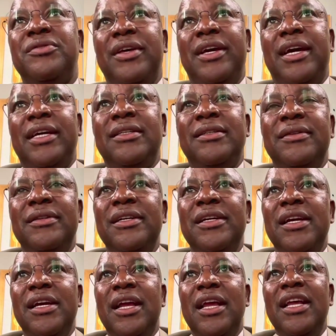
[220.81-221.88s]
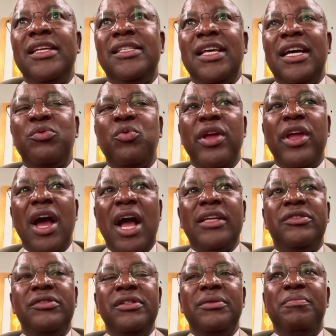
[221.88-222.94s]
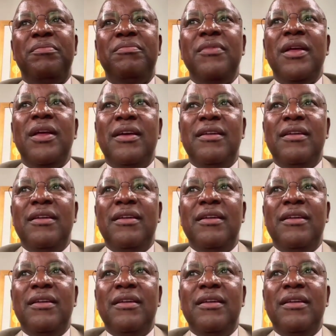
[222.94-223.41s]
to that, is that we actually